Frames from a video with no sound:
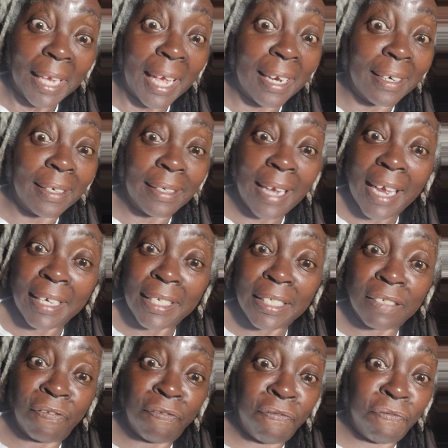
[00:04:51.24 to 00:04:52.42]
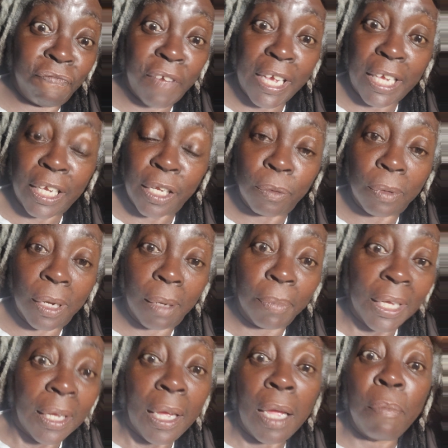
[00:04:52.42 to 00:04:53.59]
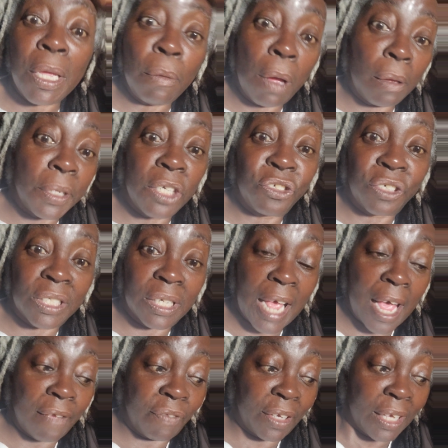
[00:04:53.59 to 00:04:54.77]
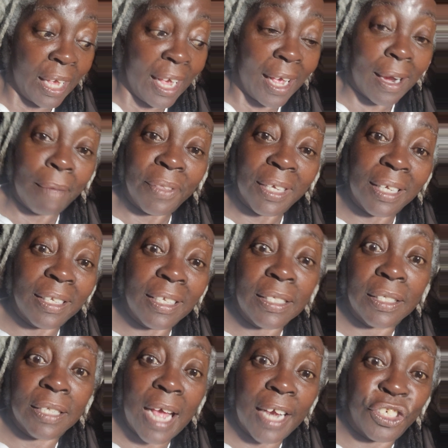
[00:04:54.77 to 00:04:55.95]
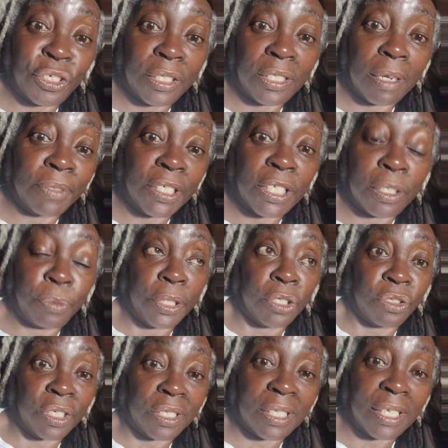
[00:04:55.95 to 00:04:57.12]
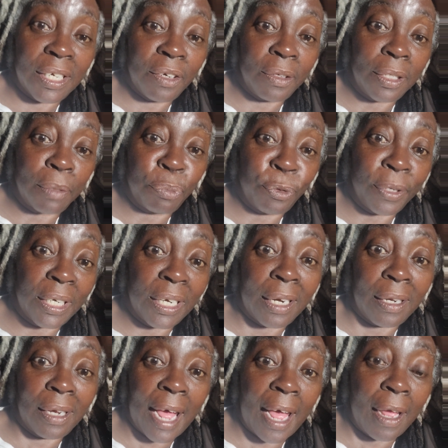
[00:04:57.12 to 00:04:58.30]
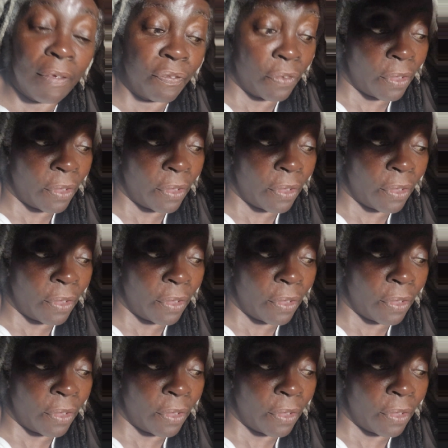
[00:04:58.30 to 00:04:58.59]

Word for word: And daddy's fucking you up. And me and mommy are just laughing. And I'm thinking this is actually something she would do. Just sit here and look pretty and laugh.